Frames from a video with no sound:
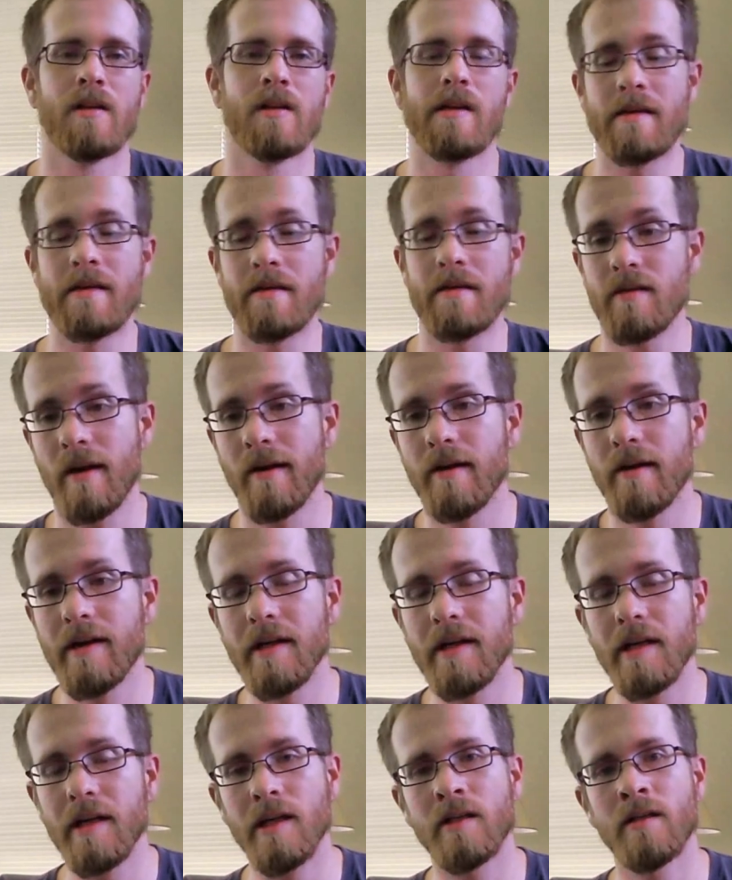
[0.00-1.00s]

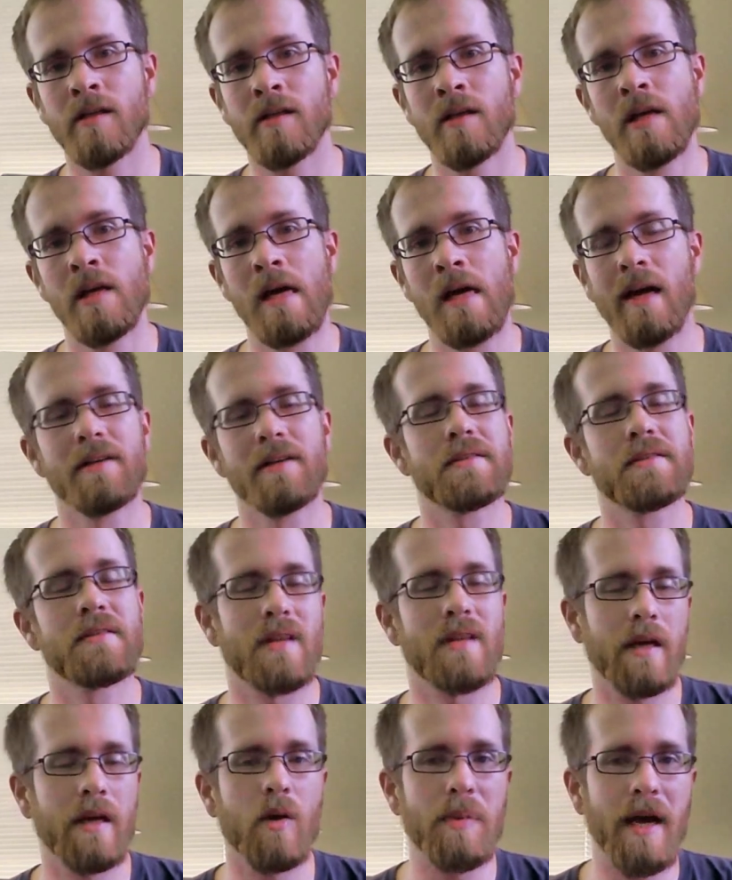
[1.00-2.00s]
hysteria,
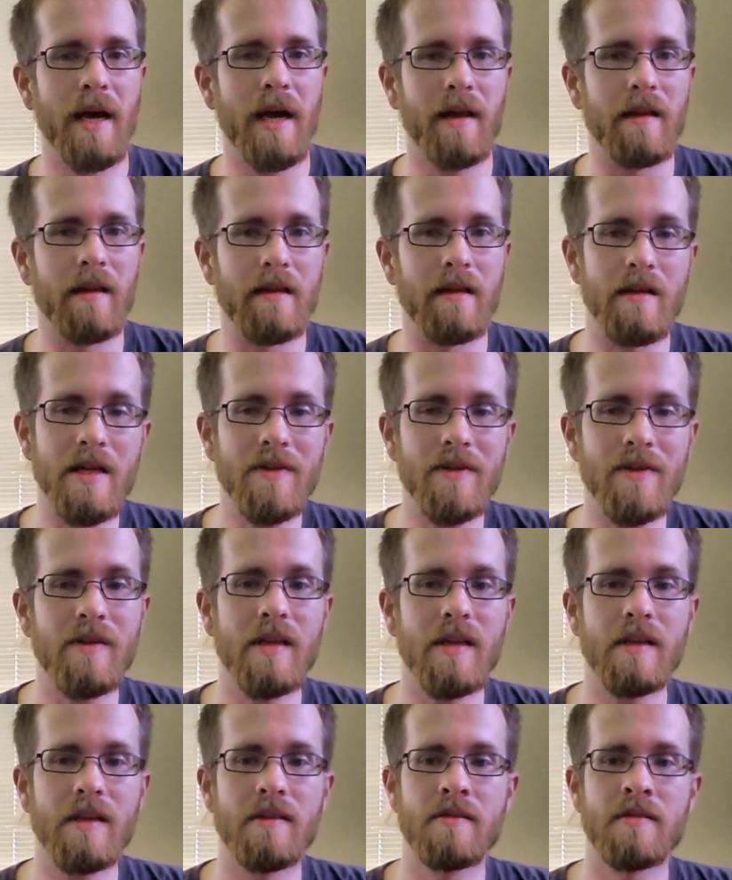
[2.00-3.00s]
psychopathic
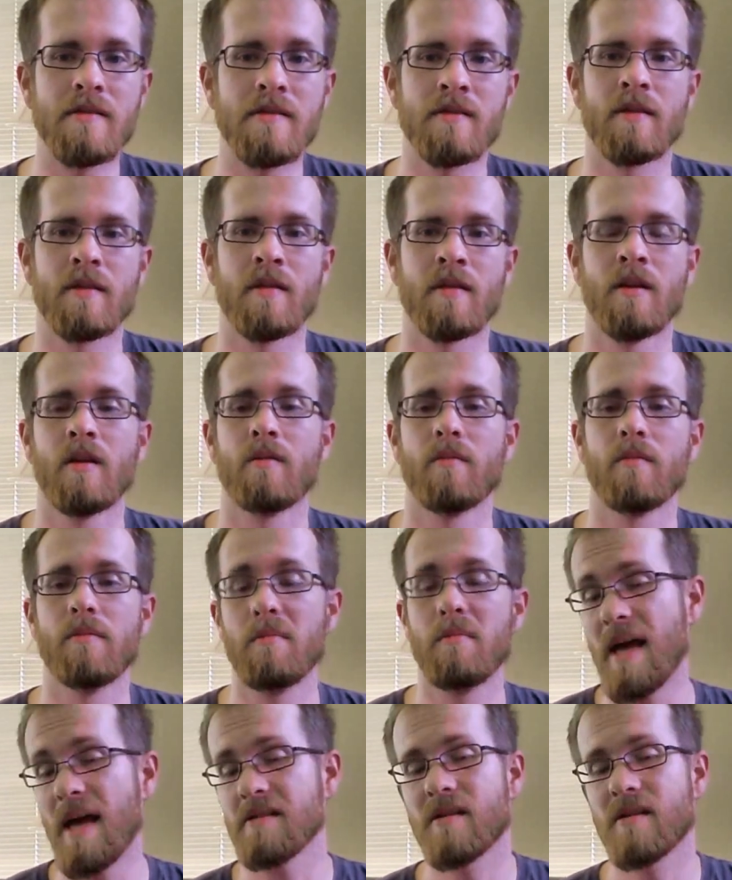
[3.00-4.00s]
deviance,
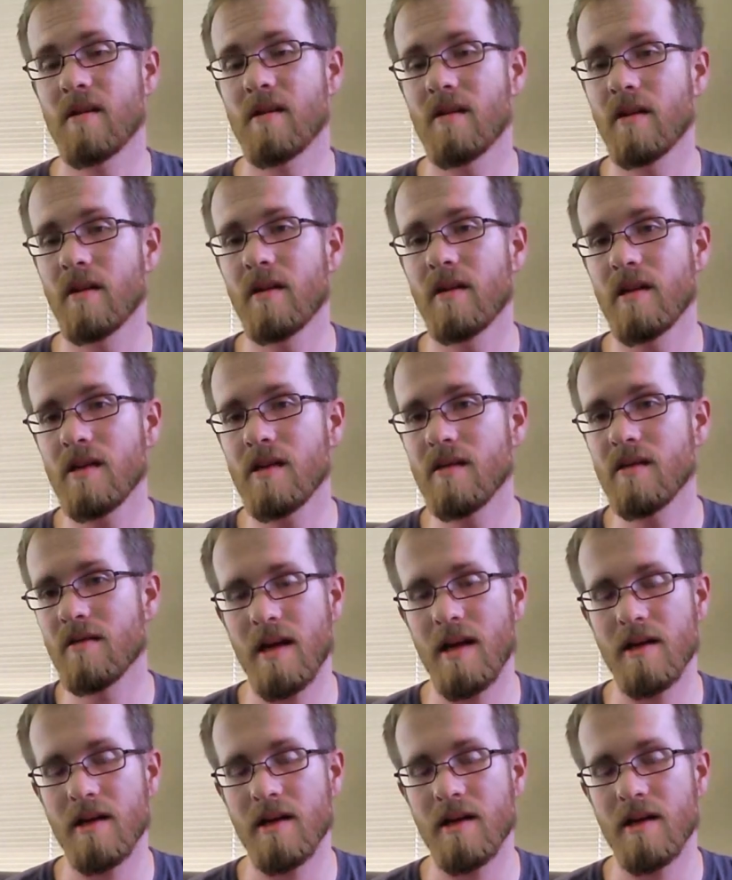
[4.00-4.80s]
masculinity slash